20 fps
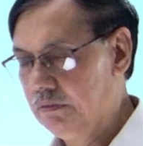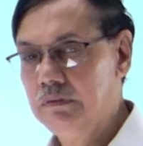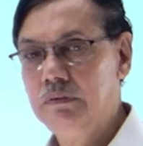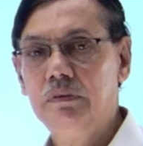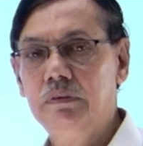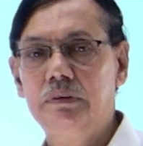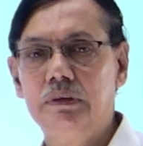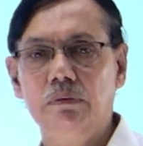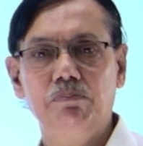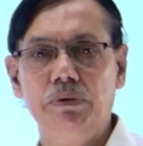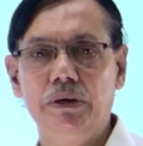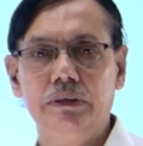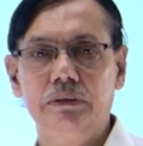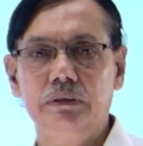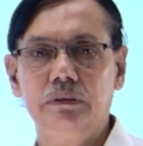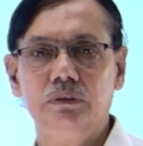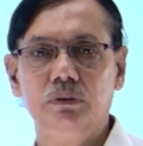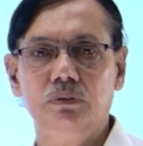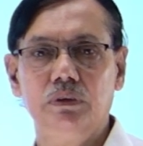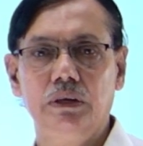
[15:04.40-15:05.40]
temperature,
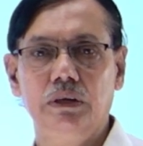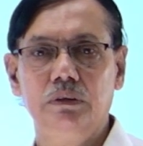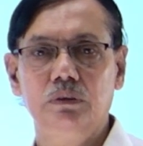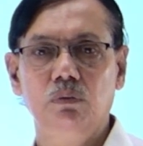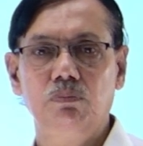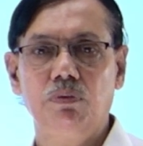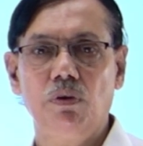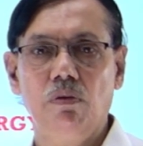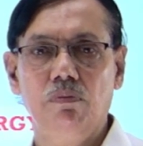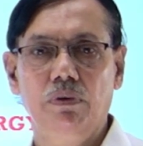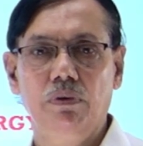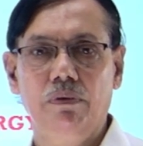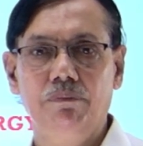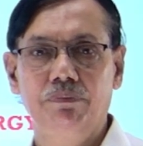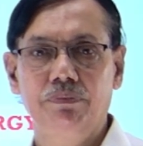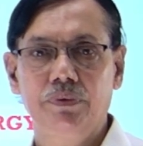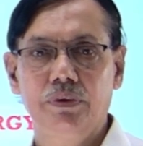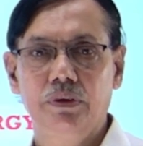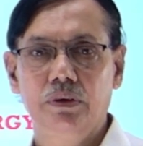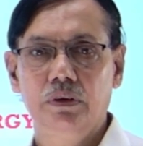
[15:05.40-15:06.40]
so there is no problem.
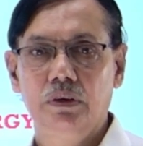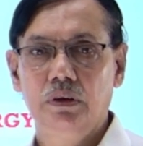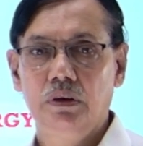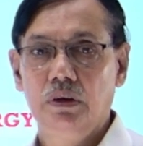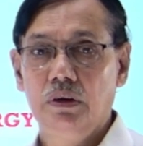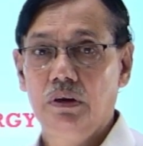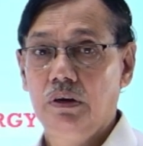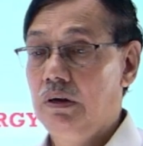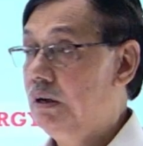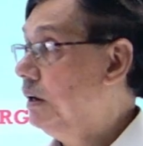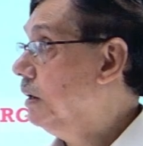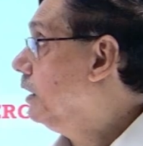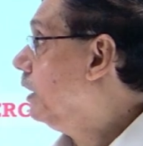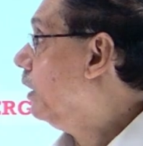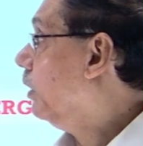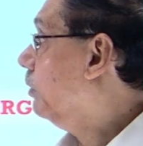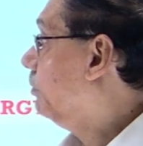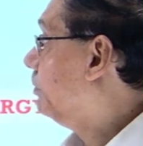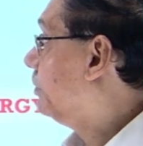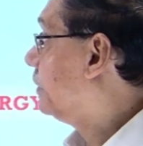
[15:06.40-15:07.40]

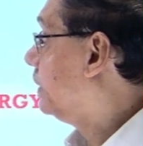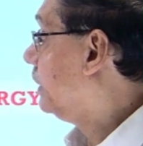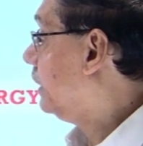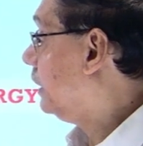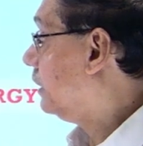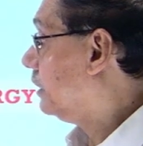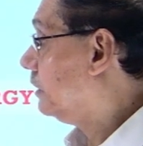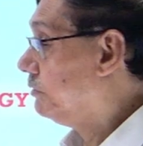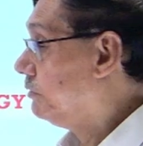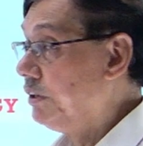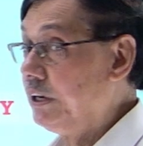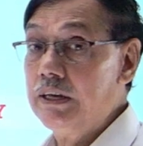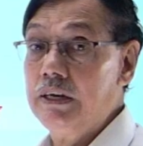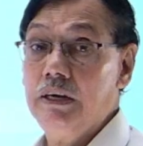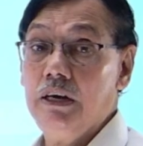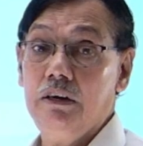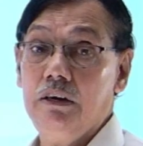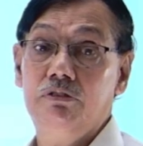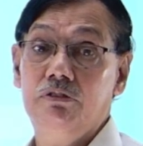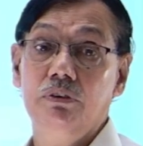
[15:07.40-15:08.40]
Now see it is very
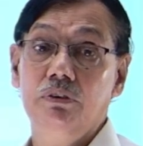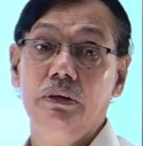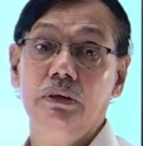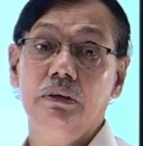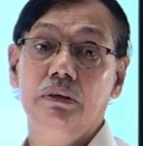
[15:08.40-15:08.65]
carefully.